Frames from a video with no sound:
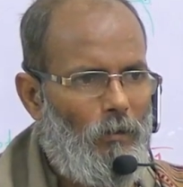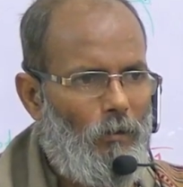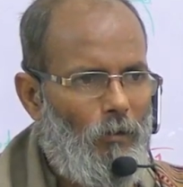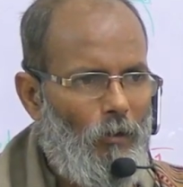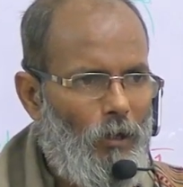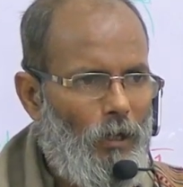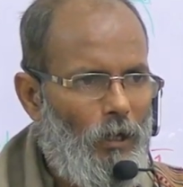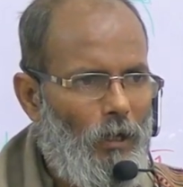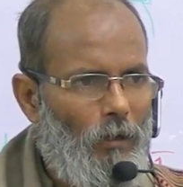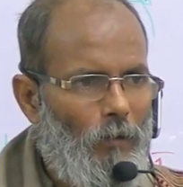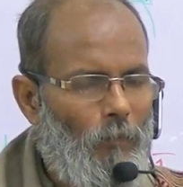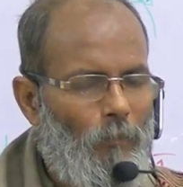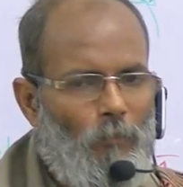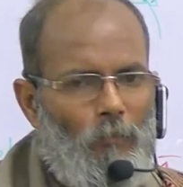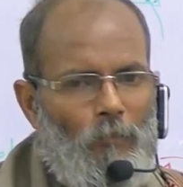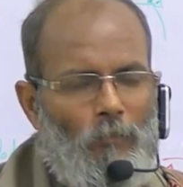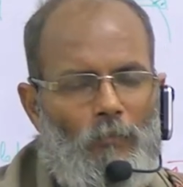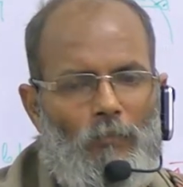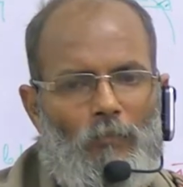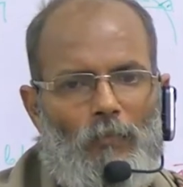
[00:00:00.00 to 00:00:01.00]
Alright.
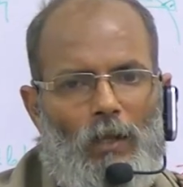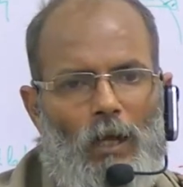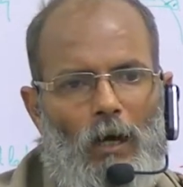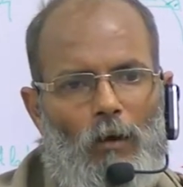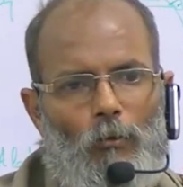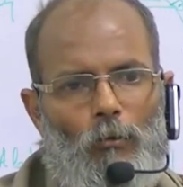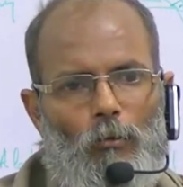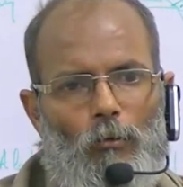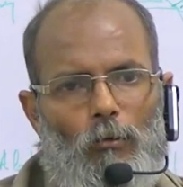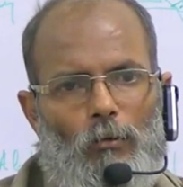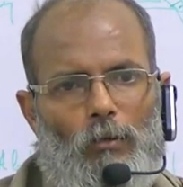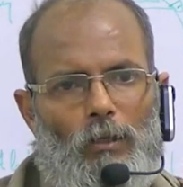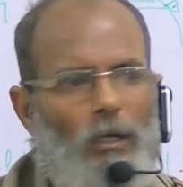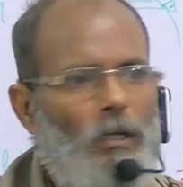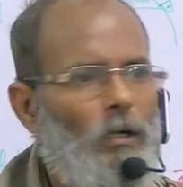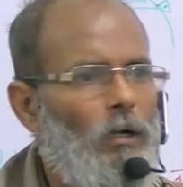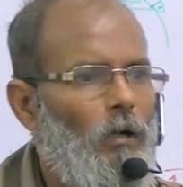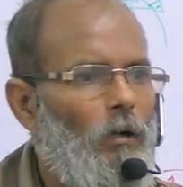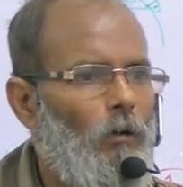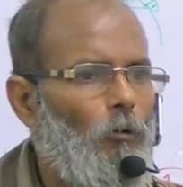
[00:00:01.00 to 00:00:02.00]
Now
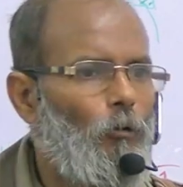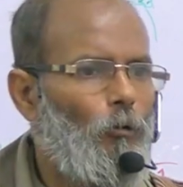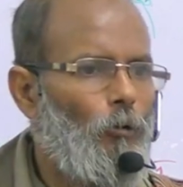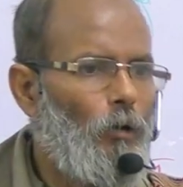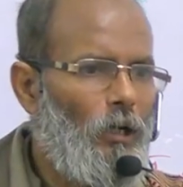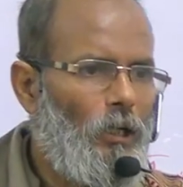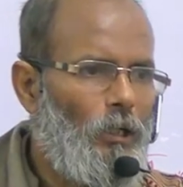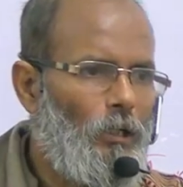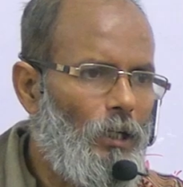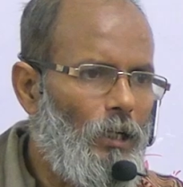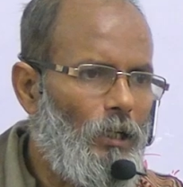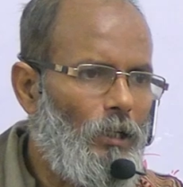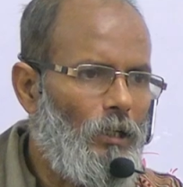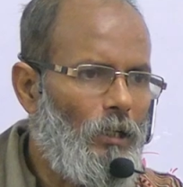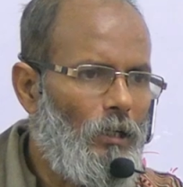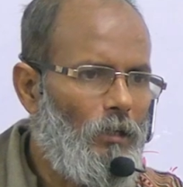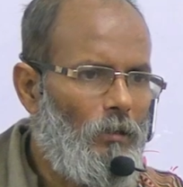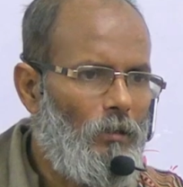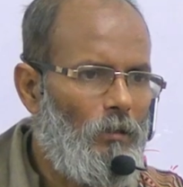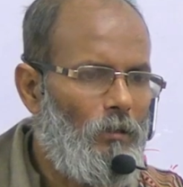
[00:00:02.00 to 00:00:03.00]
there are only 3
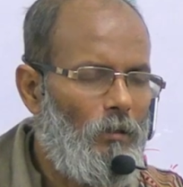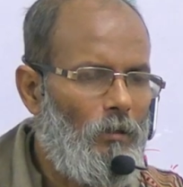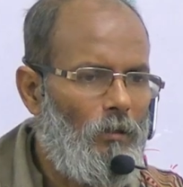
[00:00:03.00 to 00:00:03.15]
things